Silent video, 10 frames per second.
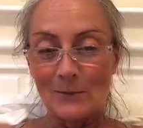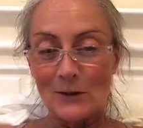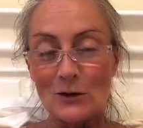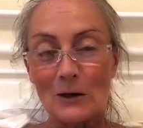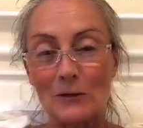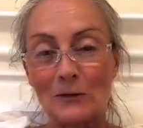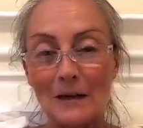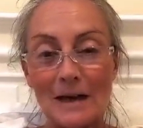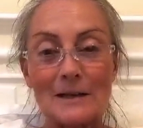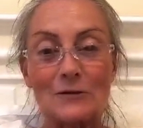But you go through
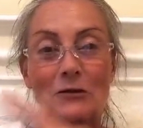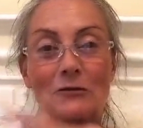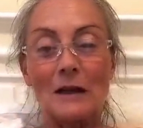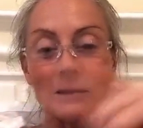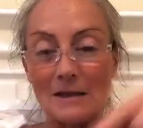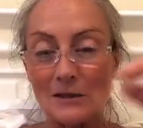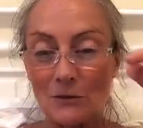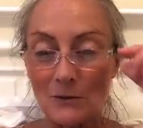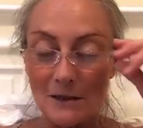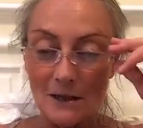like different phases in
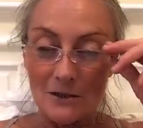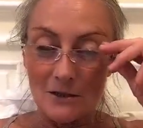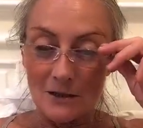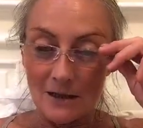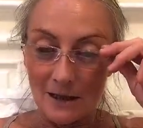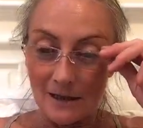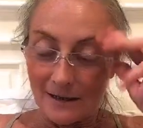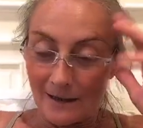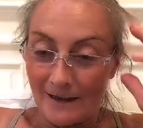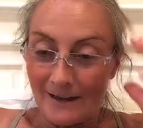your ascension thing.
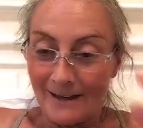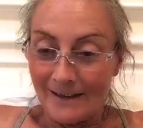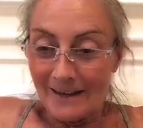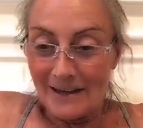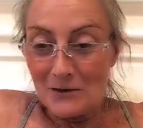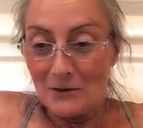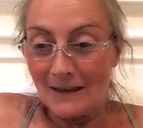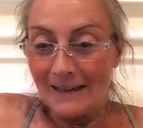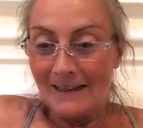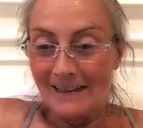Hi. Hi, you
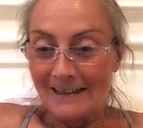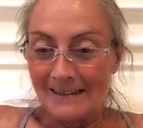Ellie.